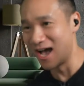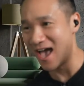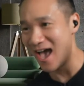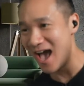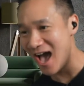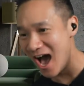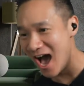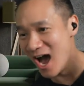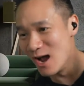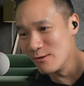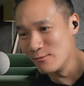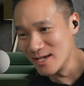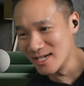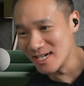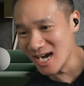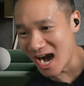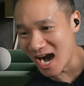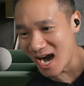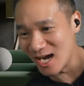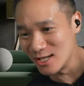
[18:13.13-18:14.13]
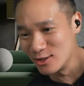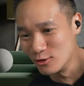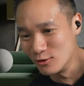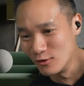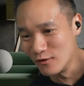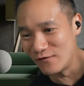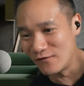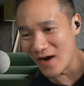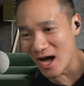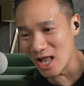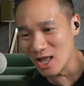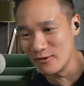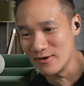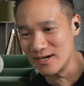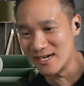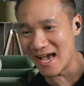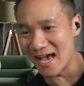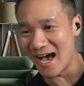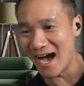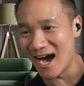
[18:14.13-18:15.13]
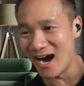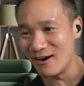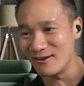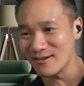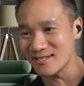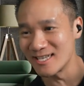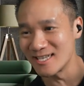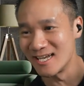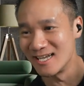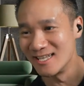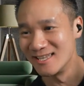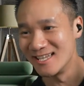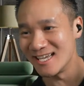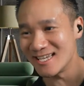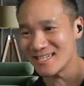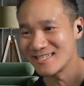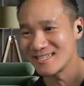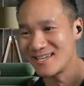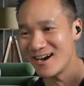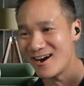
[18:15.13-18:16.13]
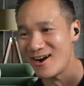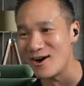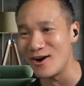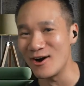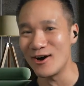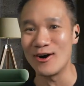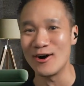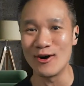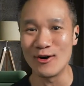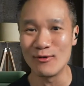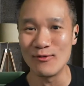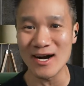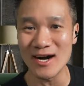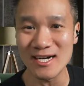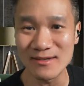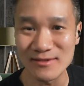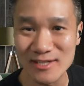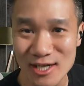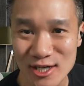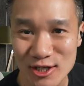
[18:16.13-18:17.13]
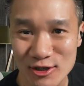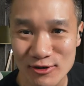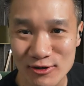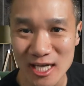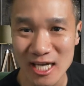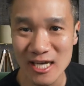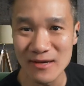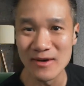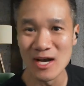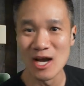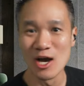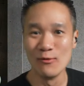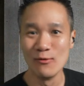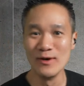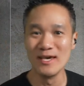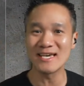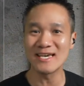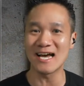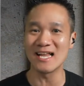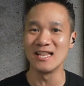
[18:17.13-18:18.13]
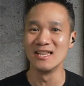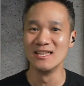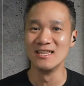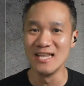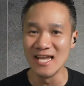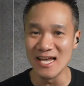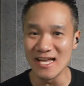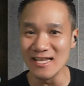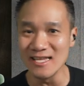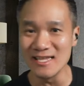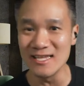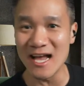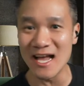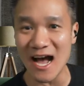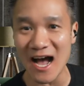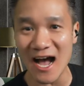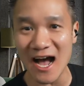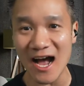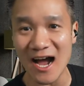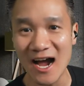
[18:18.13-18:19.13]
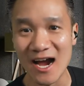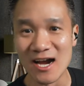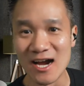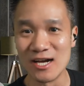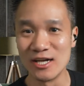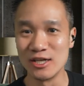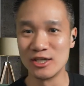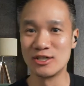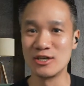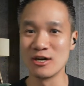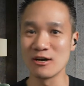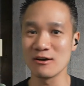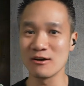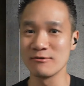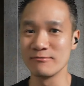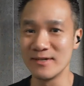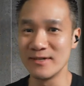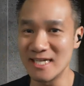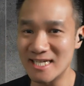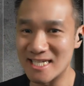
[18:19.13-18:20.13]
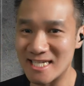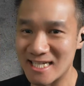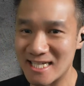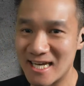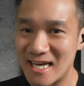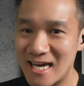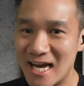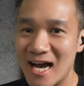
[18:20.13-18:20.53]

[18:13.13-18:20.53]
And we got a new follower in the house. Let's go. Welcome to the stream. We got Linda Jurisk.